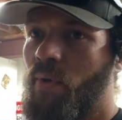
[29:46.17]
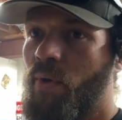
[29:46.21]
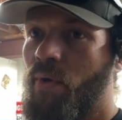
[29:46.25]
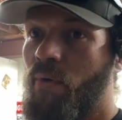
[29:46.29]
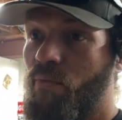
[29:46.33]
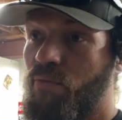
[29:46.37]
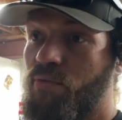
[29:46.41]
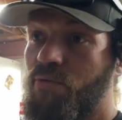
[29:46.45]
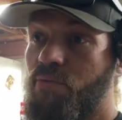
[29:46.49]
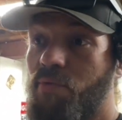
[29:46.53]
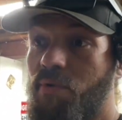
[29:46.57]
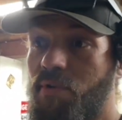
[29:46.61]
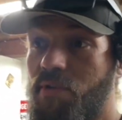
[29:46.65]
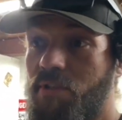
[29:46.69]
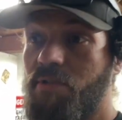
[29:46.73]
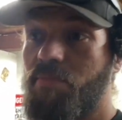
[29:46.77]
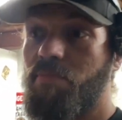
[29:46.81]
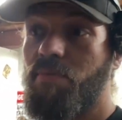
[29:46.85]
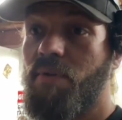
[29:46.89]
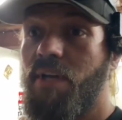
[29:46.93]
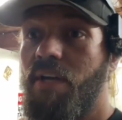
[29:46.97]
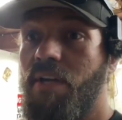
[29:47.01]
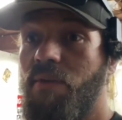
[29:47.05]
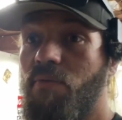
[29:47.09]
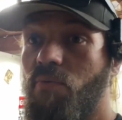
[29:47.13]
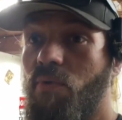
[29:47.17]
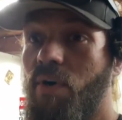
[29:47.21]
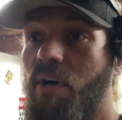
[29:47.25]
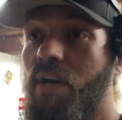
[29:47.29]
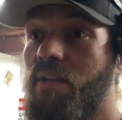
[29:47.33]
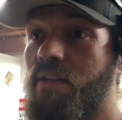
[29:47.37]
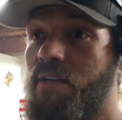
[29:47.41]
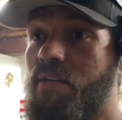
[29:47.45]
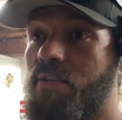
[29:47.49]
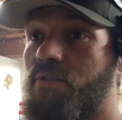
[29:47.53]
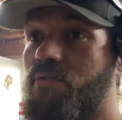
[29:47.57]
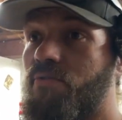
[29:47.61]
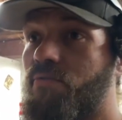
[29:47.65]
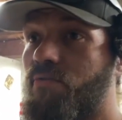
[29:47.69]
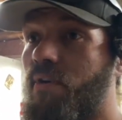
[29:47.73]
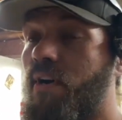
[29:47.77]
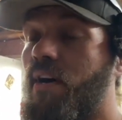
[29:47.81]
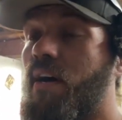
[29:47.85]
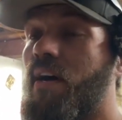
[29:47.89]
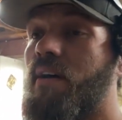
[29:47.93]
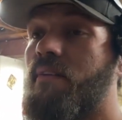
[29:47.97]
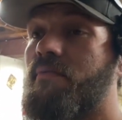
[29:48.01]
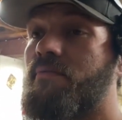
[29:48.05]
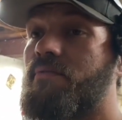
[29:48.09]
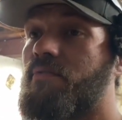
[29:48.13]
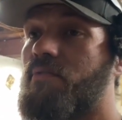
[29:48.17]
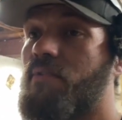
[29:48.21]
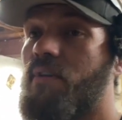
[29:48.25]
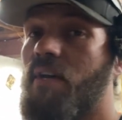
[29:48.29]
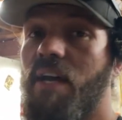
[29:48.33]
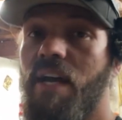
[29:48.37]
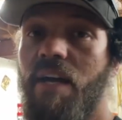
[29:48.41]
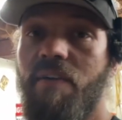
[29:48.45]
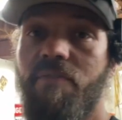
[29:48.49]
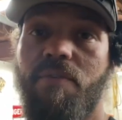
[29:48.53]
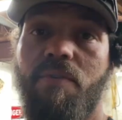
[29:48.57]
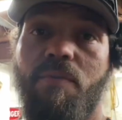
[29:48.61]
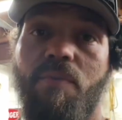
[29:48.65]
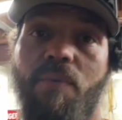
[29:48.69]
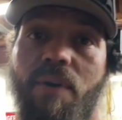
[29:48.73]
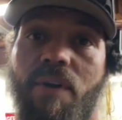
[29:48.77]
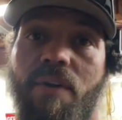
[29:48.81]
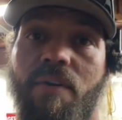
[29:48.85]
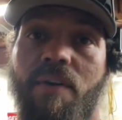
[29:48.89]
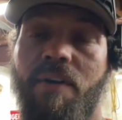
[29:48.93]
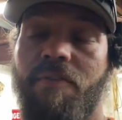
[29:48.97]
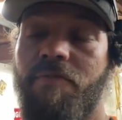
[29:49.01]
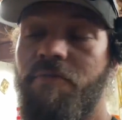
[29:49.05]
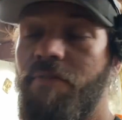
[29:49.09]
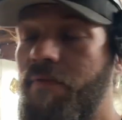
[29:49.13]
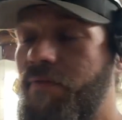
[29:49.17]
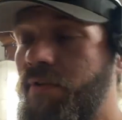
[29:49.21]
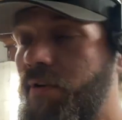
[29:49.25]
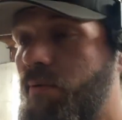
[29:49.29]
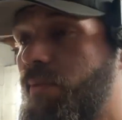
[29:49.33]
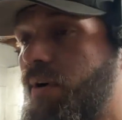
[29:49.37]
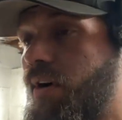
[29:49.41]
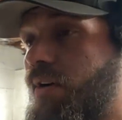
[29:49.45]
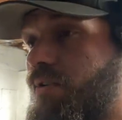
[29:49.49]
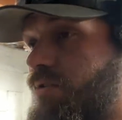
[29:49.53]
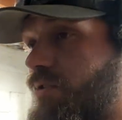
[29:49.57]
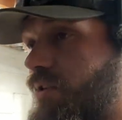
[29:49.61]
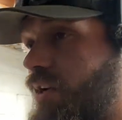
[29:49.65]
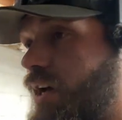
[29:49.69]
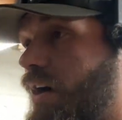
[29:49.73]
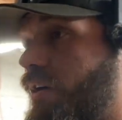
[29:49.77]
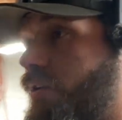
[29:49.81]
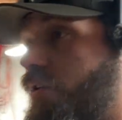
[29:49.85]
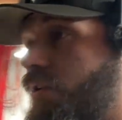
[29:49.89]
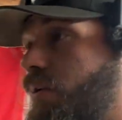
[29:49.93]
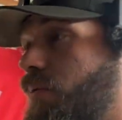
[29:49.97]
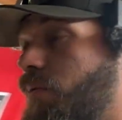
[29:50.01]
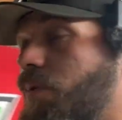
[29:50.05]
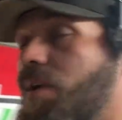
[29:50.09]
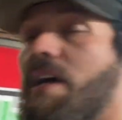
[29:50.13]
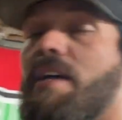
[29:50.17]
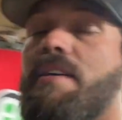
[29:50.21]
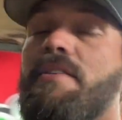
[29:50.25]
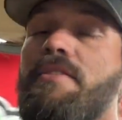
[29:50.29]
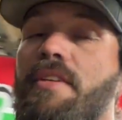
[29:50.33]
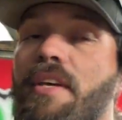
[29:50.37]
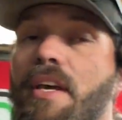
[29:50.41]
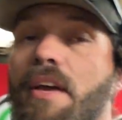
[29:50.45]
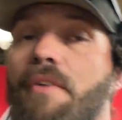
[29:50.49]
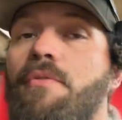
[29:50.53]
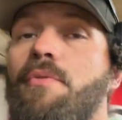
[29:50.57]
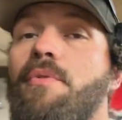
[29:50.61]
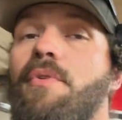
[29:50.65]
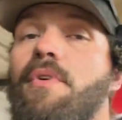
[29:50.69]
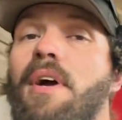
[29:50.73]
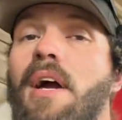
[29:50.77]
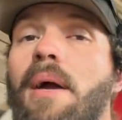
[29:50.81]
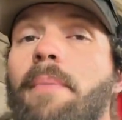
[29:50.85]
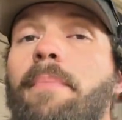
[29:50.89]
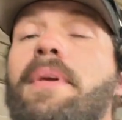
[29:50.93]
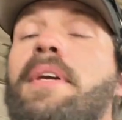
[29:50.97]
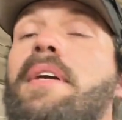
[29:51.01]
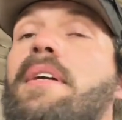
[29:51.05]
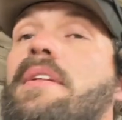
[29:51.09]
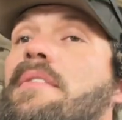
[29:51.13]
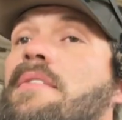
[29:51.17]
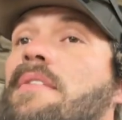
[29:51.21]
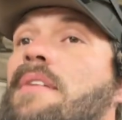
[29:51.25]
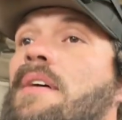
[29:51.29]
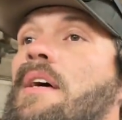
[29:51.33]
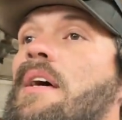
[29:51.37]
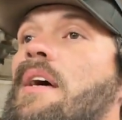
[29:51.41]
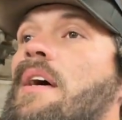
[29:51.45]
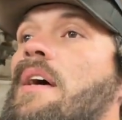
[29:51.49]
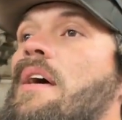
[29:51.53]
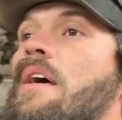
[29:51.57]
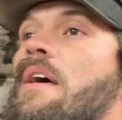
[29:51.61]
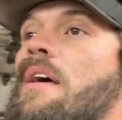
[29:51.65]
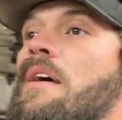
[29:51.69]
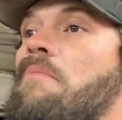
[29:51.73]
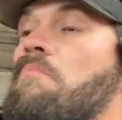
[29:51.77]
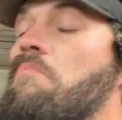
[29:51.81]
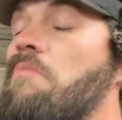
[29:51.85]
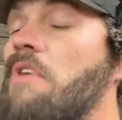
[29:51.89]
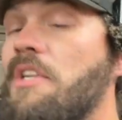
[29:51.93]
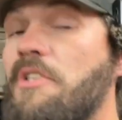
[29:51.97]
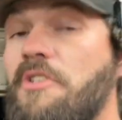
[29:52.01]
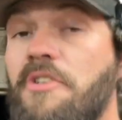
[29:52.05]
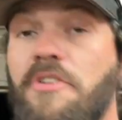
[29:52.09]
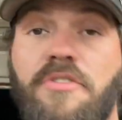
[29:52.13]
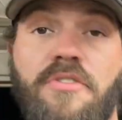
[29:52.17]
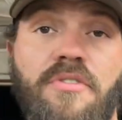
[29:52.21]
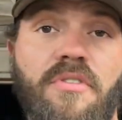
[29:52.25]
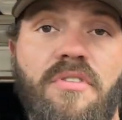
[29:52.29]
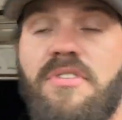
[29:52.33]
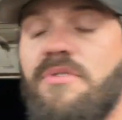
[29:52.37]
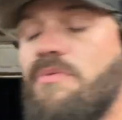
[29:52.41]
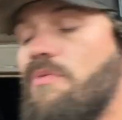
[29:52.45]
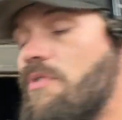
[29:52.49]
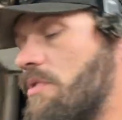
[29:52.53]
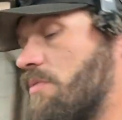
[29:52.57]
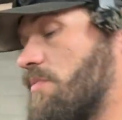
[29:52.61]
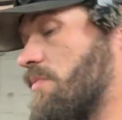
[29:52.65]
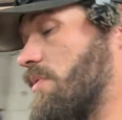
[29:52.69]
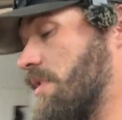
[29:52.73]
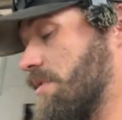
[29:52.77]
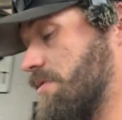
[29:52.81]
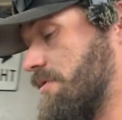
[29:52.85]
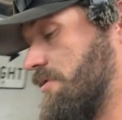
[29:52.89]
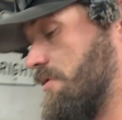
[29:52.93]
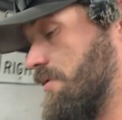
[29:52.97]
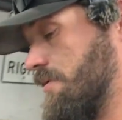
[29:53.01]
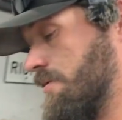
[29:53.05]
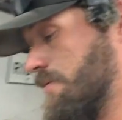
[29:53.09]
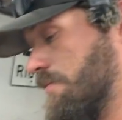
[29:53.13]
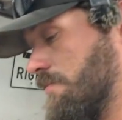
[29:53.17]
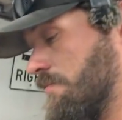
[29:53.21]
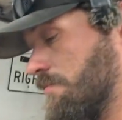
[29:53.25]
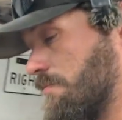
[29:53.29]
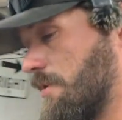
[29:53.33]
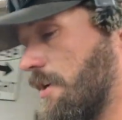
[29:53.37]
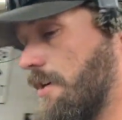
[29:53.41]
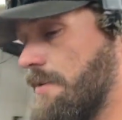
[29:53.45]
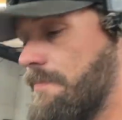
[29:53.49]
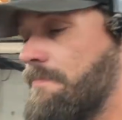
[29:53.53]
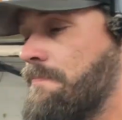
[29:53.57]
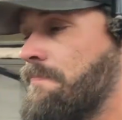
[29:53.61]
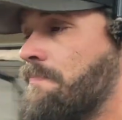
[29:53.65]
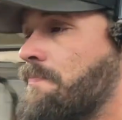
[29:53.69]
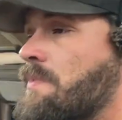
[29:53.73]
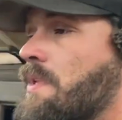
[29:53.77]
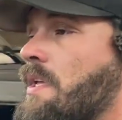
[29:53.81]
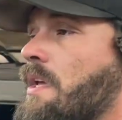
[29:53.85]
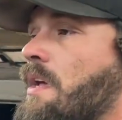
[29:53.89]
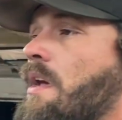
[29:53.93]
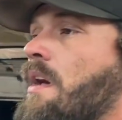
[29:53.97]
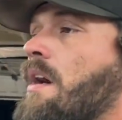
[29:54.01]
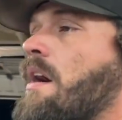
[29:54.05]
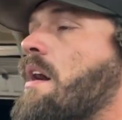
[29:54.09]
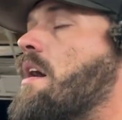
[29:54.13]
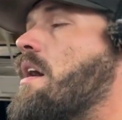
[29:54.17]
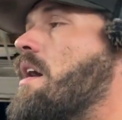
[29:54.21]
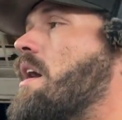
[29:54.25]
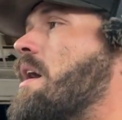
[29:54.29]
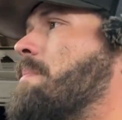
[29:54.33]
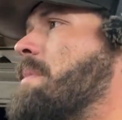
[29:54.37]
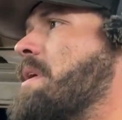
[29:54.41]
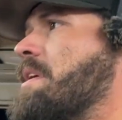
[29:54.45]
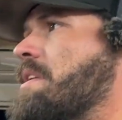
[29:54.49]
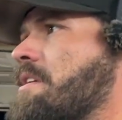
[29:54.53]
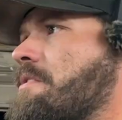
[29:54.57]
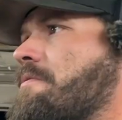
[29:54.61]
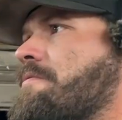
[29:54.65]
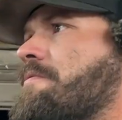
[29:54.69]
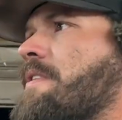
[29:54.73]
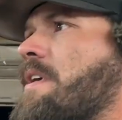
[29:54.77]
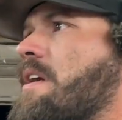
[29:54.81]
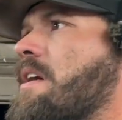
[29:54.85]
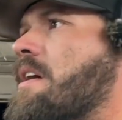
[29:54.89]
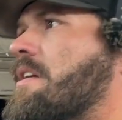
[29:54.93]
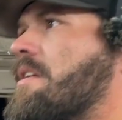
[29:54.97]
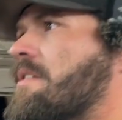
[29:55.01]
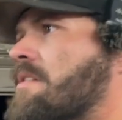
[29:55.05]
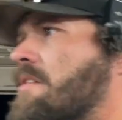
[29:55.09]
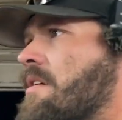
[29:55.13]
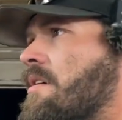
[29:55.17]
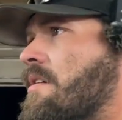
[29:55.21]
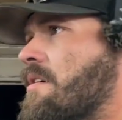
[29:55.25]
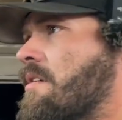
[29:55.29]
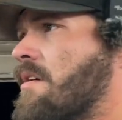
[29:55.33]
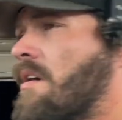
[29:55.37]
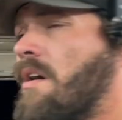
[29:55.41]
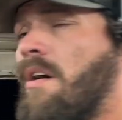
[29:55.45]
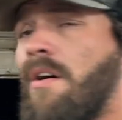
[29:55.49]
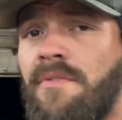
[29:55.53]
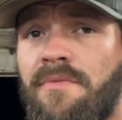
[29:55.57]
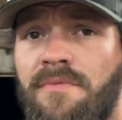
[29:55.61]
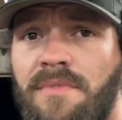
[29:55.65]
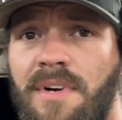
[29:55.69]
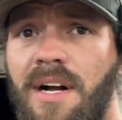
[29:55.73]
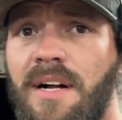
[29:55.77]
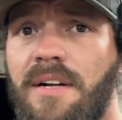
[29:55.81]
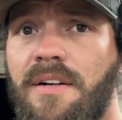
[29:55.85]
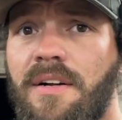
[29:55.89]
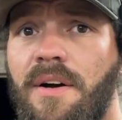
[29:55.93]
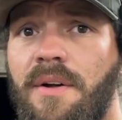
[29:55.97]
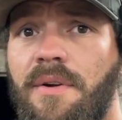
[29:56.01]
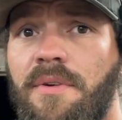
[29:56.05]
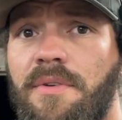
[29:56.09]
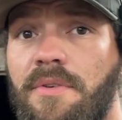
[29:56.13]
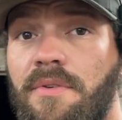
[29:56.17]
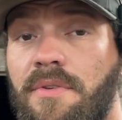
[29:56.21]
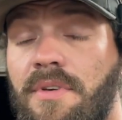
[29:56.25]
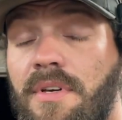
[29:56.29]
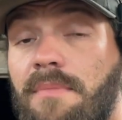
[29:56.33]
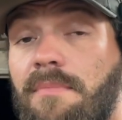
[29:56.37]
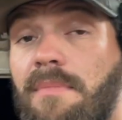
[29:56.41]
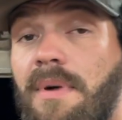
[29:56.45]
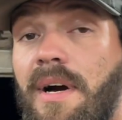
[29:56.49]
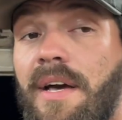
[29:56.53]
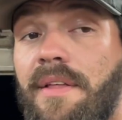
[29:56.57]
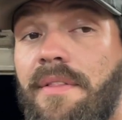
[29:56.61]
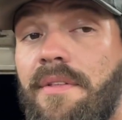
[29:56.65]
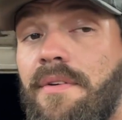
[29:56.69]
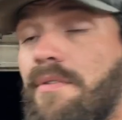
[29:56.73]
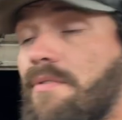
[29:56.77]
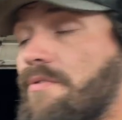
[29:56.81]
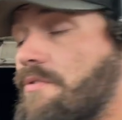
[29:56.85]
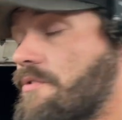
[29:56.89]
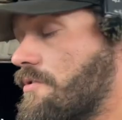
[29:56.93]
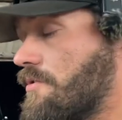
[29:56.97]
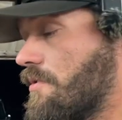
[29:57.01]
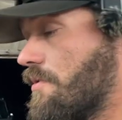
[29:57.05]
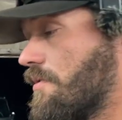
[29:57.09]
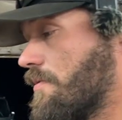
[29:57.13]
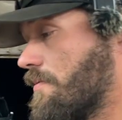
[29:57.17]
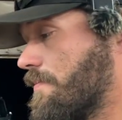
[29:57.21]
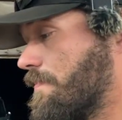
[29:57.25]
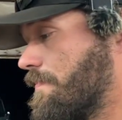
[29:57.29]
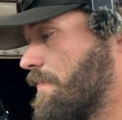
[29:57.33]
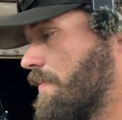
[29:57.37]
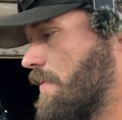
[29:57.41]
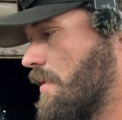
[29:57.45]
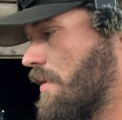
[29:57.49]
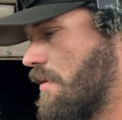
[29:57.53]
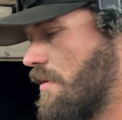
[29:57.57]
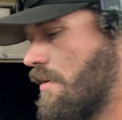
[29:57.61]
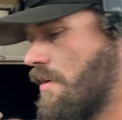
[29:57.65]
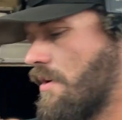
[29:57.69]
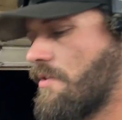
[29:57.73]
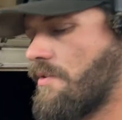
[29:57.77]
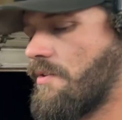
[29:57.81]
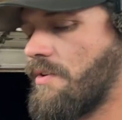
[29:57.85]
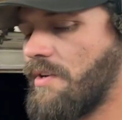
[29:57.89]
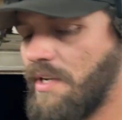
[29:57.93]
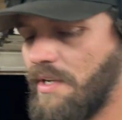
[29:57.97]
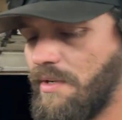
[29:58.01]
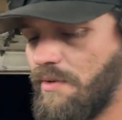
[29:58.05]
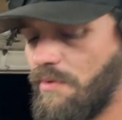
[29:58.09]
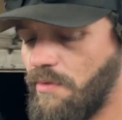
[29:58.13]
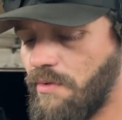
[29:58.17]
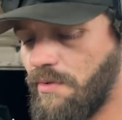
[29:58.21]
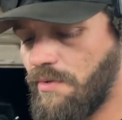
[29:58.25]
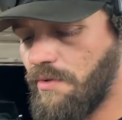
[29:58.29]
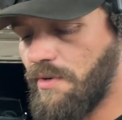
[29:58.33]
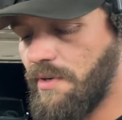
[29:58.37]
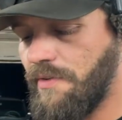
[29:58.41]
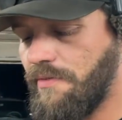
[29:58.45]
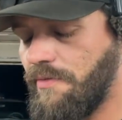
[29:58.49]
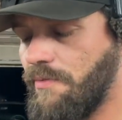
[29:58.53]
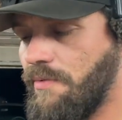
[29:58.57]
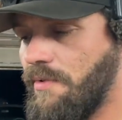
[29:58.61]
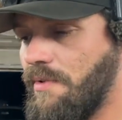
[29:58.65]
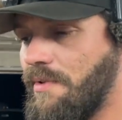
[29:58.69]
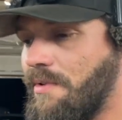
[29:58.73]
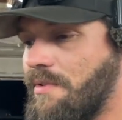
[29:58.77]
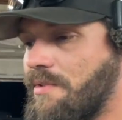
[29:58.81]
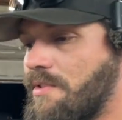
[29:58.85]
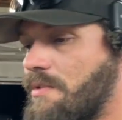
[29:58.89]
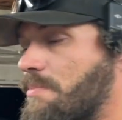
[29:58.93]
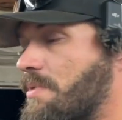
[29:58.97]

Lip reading: Which would explain why it drives everywhere at 50 miles an hour. And when I say everywhere, I mean it just goes where it wants. But I did find on Rock Auto you can buy those, so I'll go ahead and order a different one of those.